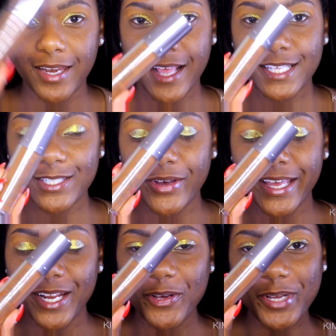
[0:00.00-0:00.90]
Now let's go
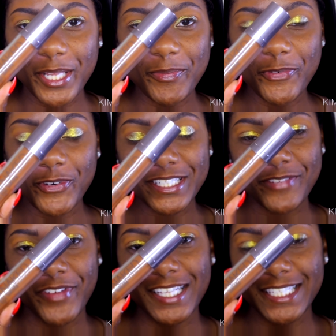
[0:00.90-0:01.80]
ahead and quickly move on
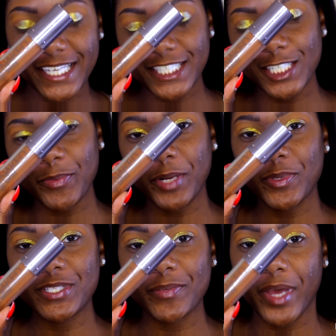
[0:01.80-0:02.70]
to foundation. I'm going
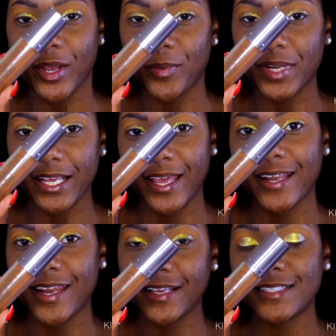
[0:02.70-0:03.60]
to be using my Urban
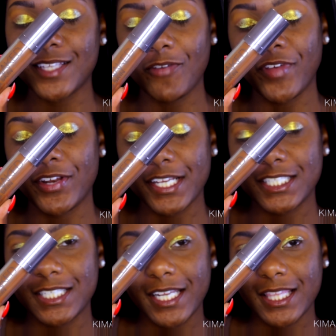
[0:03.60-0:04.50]
Decay Naked Skin
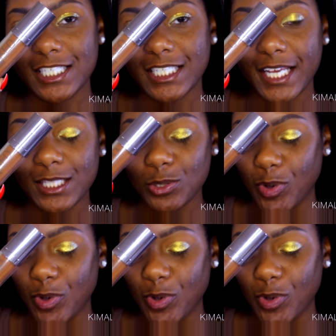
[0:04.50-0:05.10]
Foundation in the shade